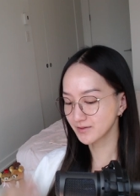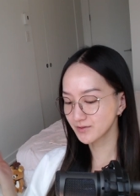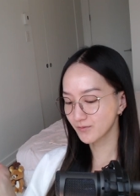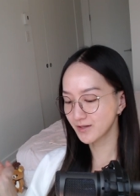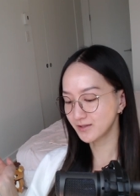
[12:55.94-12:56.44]
is
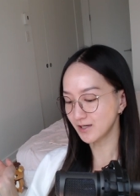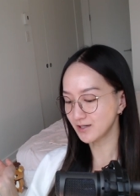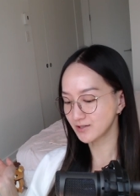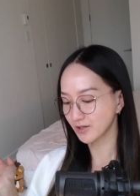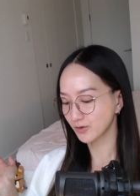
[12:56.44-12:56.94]
what the
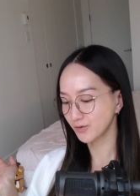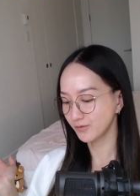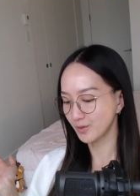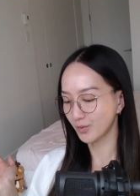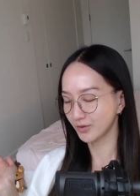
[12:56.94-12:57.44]

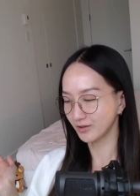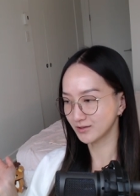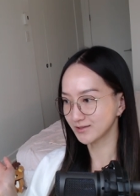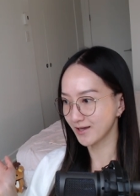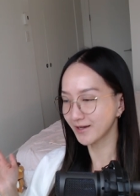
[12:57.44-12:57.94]
charcuterie board
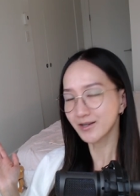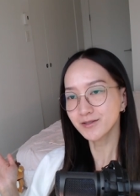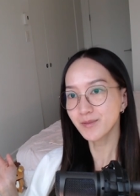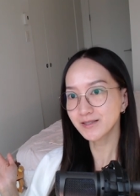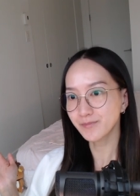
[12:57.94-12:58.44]
looks like. Not the
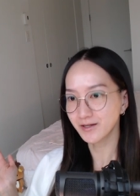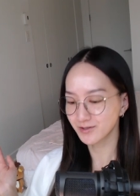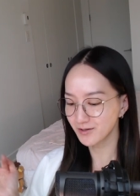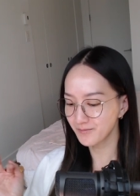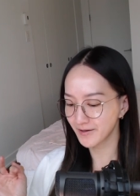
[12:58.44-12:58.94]
best
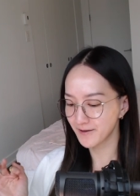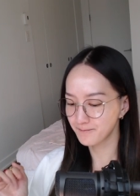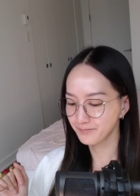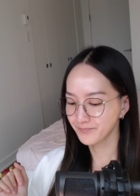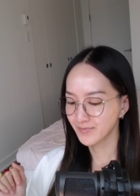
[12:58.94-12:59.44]
picture, but
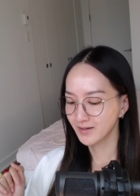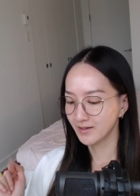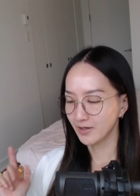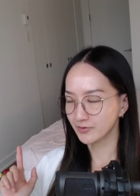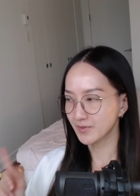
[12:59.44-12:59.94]

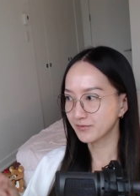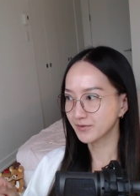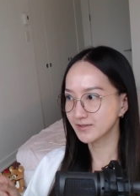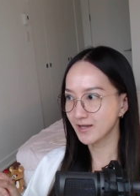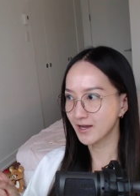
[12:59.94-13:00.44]
it was my
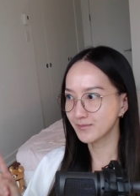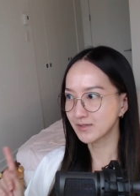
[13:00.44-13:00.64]
first time